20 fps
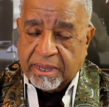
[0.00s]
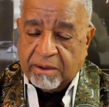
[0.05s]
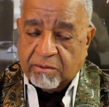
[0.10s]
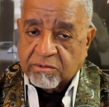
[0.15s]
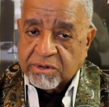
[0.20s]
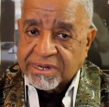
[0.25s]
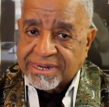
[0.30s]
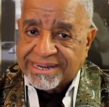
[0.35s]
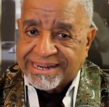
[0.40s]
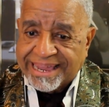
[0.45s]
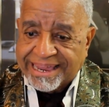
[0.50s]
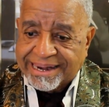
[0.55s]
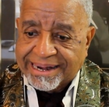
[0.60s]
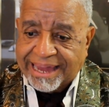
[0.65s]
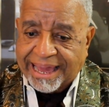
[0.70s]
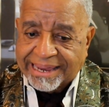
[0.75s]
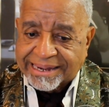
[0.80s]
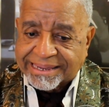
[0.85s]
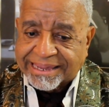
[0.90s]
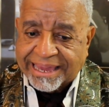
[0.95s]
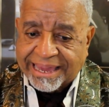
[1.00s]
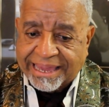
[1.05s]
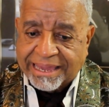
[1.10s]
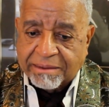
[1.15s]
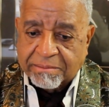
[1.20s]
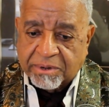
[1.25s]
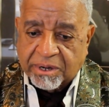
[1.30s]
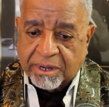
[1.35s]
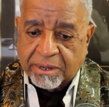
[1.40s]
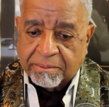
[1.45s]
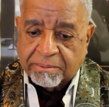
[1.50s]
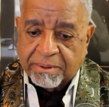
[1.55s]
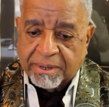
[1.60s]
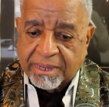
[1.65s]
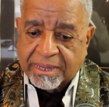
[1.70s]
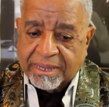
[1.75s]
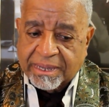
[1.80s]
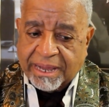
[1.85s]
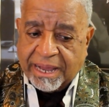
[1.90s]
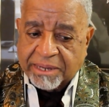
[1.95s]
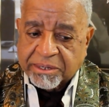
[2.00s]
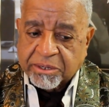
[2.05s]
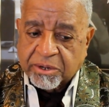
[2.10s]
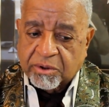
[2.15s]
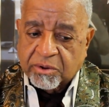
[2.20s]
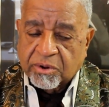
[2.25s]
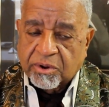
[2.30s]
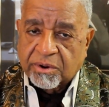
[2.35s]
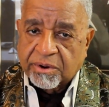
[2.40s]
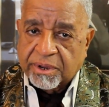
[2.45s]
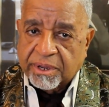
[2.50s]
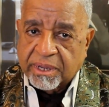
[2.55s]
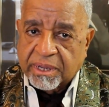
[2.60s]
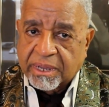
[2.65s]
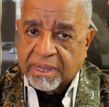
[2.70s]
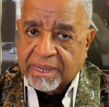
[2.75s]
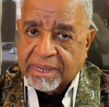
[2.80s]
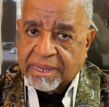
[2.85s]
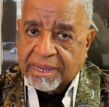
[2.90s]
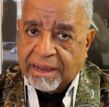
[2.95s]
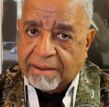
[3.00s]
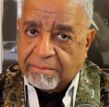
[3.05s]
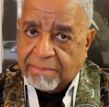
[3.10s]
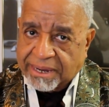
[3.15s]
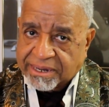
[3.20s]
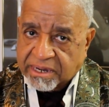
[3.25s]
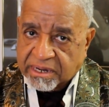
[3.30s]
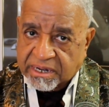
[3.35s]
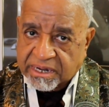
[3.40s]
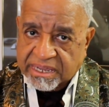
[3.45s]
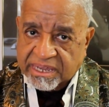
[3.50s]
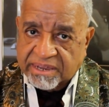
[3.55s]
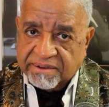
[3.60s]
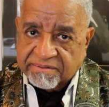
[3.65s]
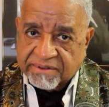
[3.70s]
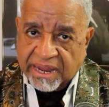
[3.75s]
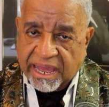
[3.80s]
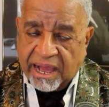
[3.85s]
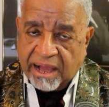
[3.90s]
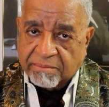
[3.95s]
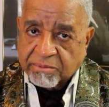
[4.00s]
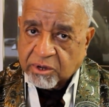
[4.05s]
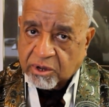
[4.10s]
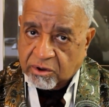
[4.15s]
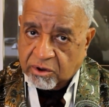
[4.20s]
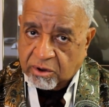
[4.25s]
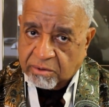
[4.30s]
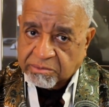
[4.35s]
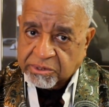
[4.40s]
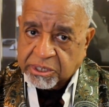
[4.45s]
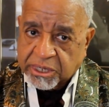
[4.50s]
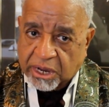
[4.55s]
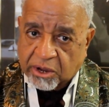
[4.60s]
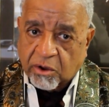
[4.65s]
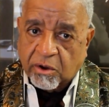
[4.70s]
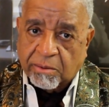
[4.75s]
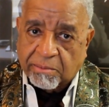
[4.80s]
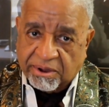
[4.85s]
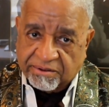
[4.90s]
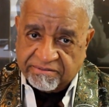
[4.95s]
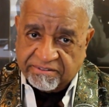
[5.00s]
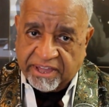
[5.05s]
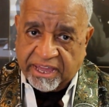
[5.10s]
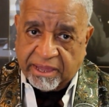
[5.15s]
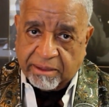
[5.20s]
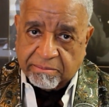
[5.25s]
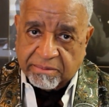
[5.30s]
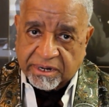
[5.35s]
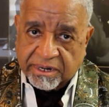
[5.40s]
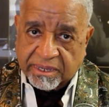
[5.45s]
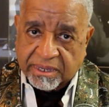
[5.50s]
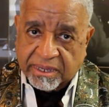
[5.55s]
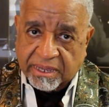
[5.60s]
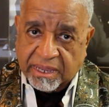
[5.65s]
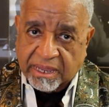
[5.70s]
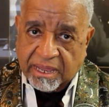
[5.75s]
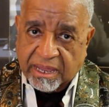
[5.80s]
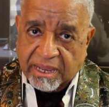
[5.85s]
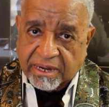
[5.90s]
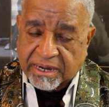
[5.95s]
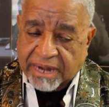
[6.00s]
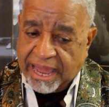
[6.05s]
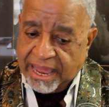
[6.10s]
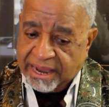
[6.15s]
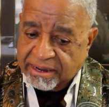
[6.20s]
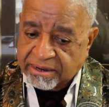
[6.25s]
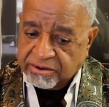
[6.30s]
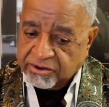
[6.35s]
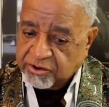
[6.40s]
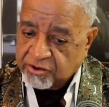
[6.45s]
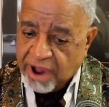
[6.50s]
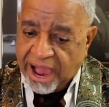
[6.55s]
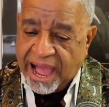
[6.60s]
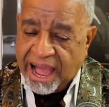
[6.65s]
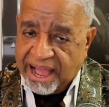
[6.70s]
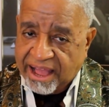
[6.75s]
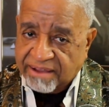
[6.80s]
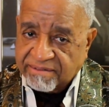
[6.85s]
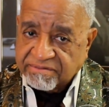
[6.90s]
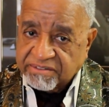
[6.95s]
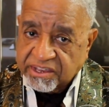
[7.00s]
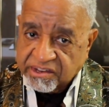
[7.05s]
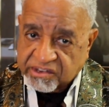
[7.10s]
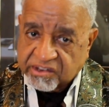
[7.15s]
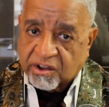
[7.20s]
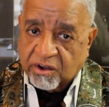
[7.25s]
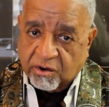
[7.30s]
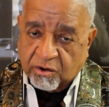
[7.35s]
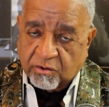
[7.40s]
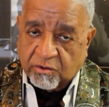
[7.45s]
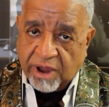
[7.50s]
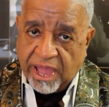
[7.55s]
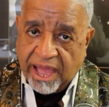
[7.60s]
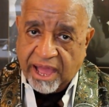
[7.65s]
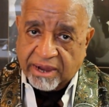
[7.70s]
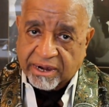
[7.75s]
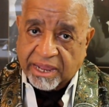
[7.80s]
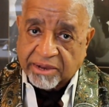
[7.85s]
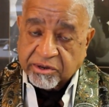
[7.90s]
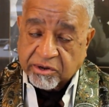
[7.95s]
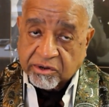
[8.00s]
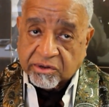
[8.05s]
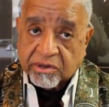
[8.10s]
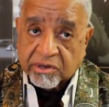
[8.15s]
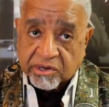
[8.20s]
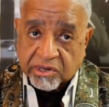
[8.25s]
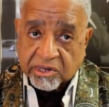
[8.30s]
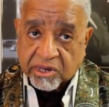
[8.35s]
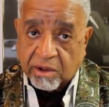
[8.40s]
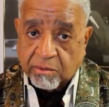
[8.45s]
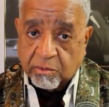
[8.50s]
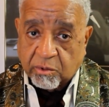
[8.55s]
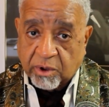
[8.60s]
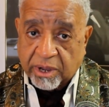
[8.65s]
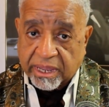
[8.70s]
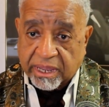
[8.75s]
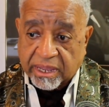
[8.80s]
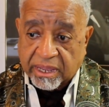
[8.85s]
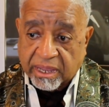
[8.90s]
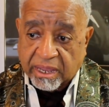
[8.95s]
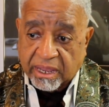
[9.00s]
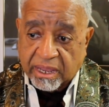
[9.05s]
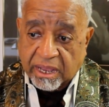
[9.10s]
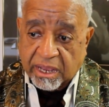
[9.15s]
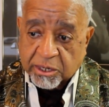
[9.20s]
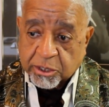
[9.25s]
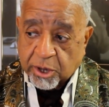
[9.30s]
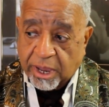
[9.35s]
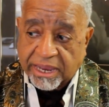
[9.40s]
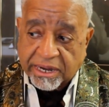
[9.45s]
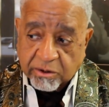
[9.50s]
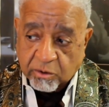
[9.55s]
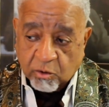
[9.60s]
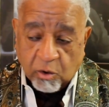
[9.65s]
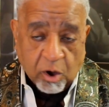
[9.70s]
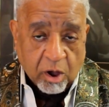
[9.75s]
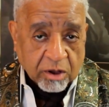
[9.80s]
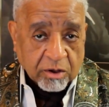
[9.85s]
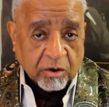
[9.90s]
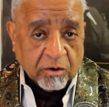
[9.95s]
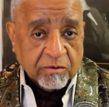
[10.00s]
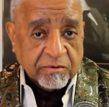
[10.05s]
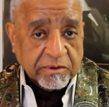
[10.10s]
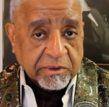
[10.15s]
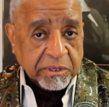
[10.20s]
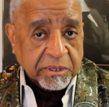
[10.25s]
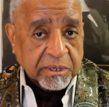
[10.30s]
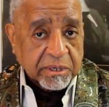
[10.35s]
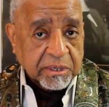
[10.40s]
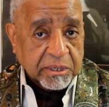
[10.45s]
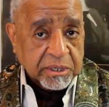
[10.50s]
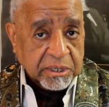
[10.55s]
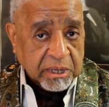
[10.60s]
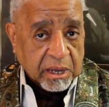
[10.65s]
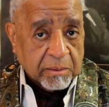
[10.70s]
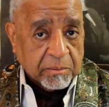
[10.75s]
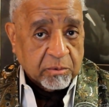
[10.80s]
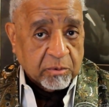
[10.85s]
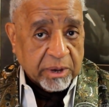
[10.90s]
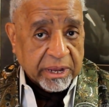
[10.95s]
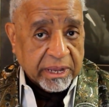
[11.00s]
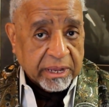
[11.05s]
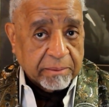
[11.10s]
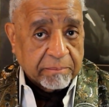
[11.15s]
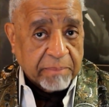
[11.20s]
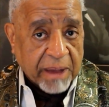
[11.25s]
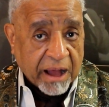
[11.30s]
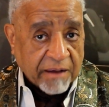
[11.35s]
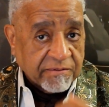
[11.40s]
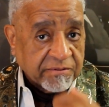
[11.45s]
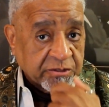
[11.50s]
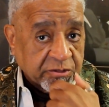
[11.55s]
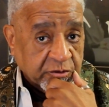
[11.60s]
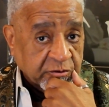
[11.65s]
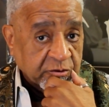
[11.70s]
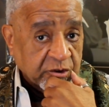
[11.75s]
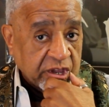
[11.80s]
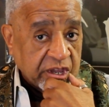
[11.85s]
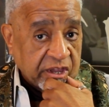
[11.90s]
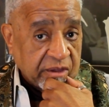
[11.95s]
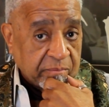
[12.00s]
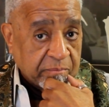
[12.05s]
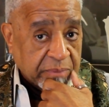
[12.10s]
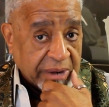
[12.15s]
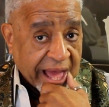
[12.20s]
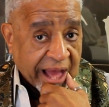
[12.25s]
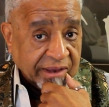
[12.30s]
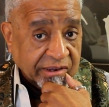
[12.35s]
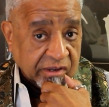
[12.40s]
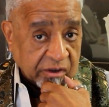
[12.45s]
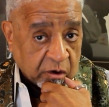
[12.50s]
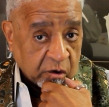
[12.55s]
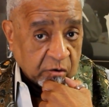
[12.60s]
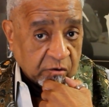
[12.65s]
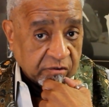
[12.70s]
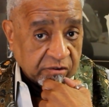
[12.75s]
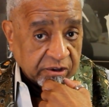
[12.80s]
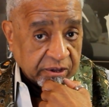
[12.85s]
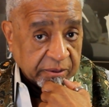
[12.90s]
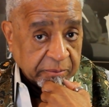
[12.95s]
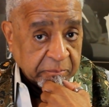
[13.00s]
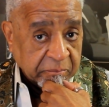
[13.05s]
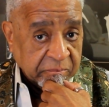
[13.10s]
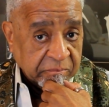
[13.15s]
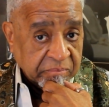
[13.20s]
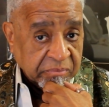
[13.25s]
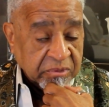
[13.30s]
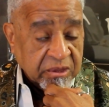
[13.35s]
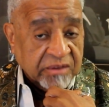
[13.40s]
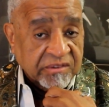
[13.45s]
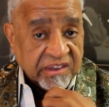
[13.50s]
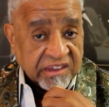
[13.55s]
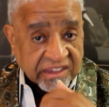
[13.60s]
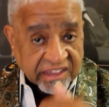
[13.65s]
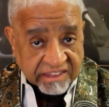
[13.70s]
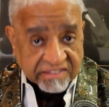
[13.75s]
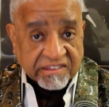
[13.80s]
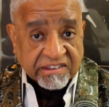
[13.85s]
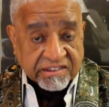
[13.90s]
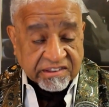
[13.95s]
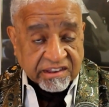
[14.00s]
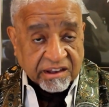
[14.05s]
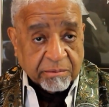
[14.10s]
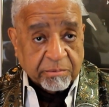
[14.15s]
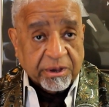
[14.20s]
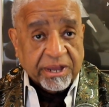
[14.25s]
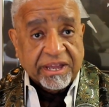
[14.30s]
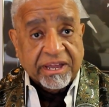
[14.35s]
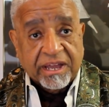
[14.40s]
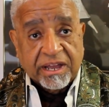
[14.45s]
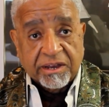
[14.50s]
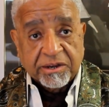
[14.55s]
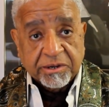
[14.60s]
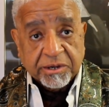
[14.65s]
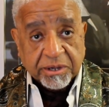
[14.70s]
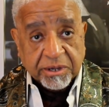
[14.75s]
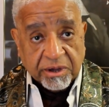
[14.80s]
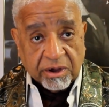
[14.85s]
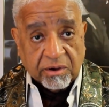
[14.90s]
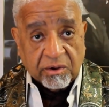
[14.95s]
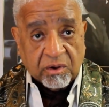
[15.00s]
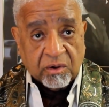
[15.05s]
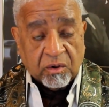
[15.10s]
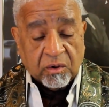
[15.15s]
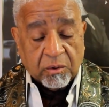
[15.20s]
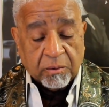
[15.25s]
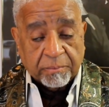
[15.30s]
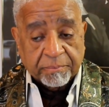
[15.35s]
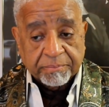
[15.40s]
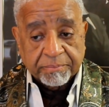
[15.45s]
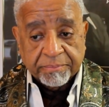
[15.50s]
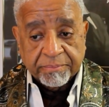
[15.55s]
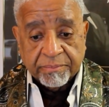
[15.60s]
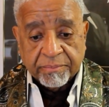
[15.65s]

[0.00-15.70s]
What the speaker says: When daylight came up, I told Lori, I'm about to leave now. I'm going to go home and check on my family. Now, I didn't drive this go-round. I took the subway. So I had to walk over to the subway about 3 blocks over to get the subway to go home.